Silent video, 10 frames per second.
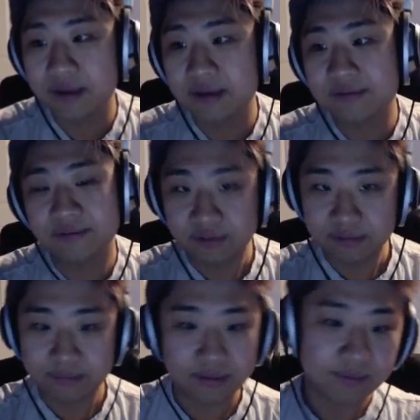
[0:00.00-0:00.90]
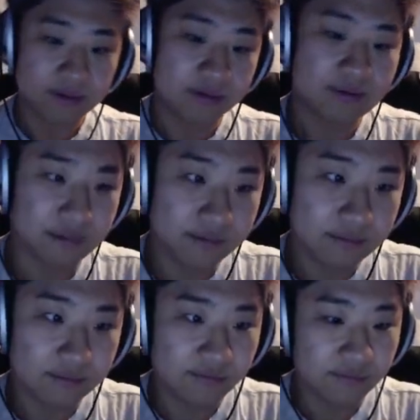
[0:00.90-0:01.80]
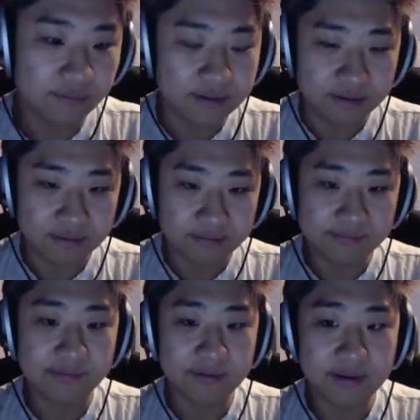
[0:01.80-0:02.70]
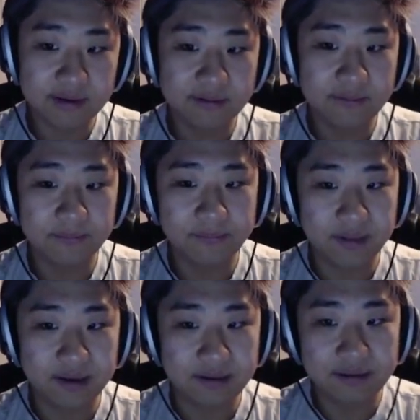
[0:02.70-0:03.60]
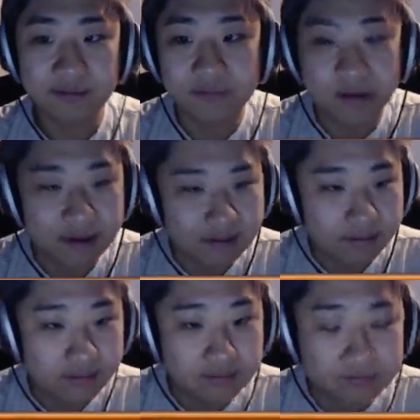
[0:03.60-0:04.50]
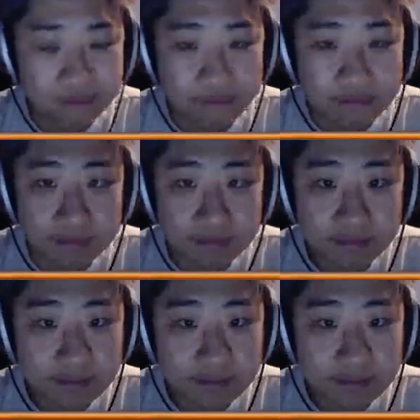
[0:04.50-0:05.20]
it's his only way to win too. It's just what it is. Like, it looks not ideal, obviously, but.